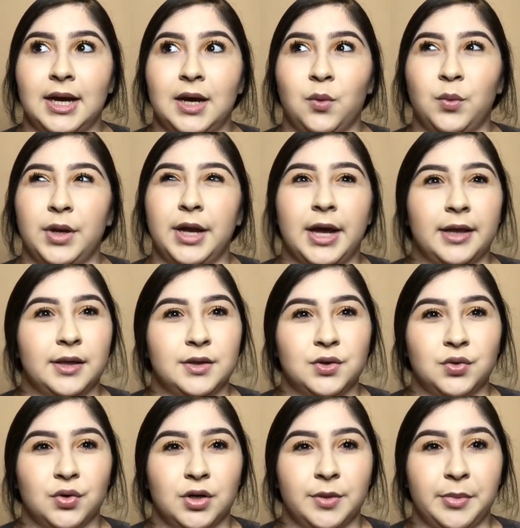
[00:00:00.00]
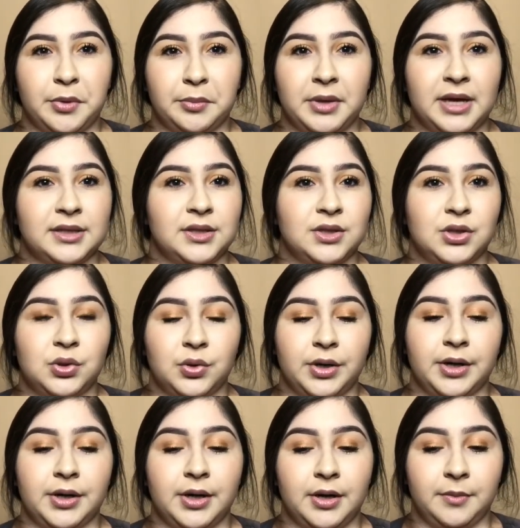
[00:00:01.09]
one day at the store, her mom has a
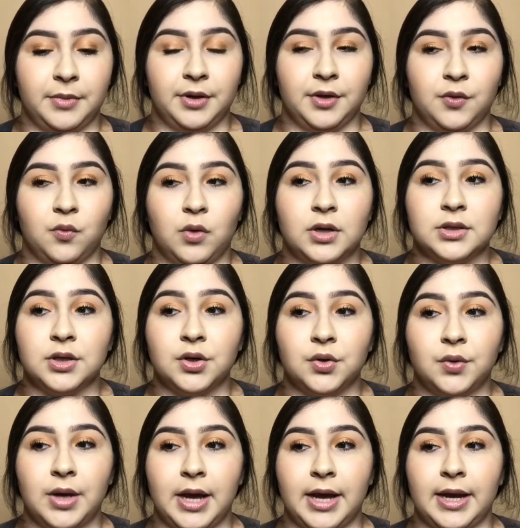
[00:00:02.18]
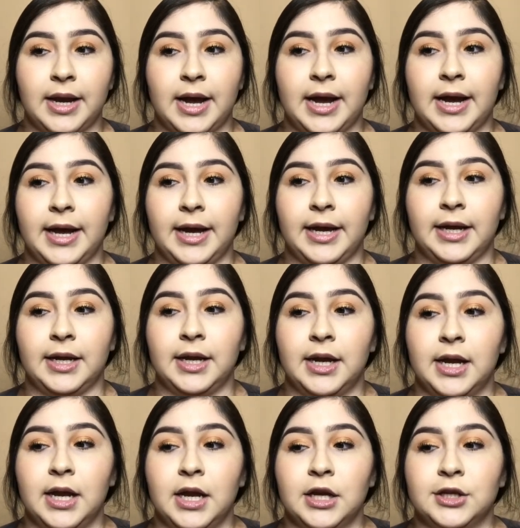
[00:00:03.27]
store here in Wasco, and I
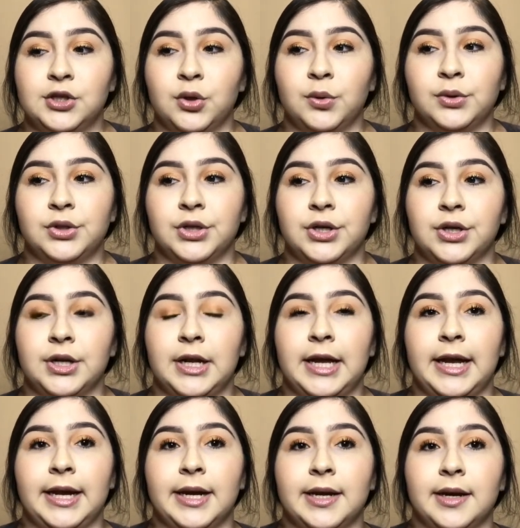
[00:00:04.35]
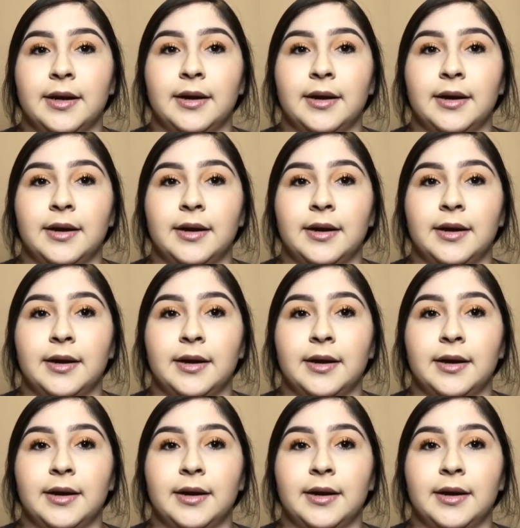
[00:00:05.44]
told her, like,